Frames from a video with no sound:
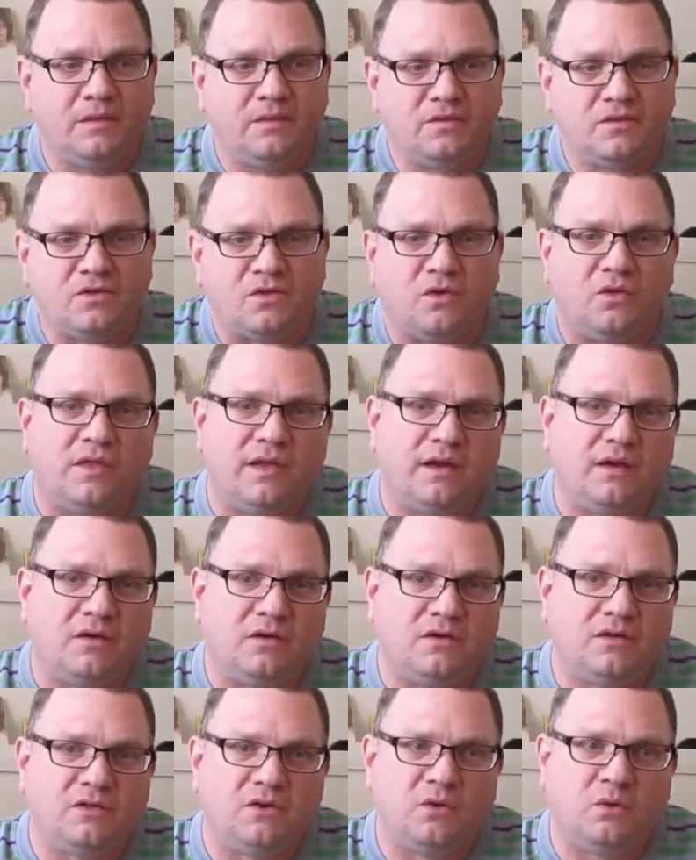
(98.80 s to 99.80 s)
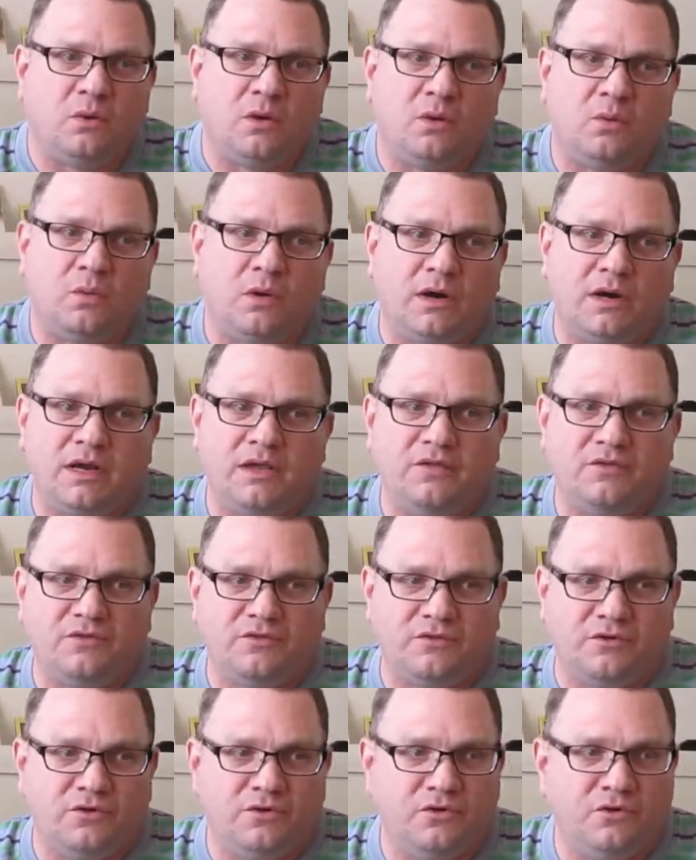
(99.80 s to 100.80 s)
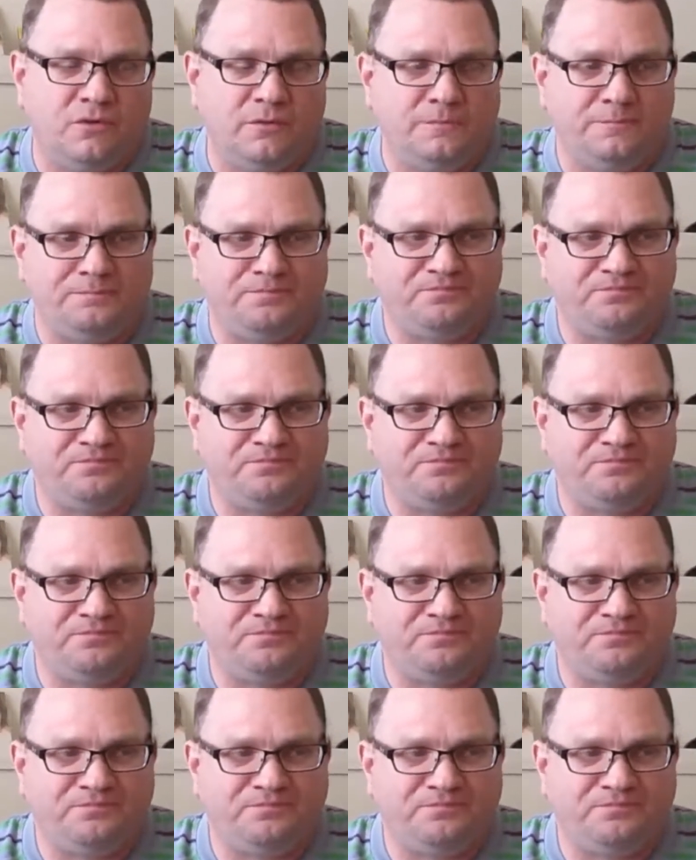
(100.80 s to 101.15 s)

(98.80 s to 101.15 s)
So we're working through,